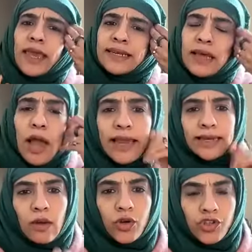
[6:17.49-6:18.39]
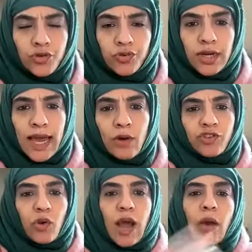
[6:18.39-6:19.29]
And I want to work
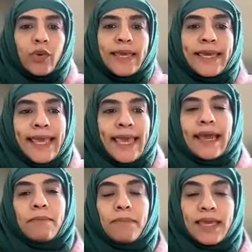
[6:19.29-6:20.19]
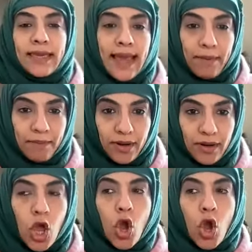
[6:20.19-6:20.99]
out. So how can I make it happen?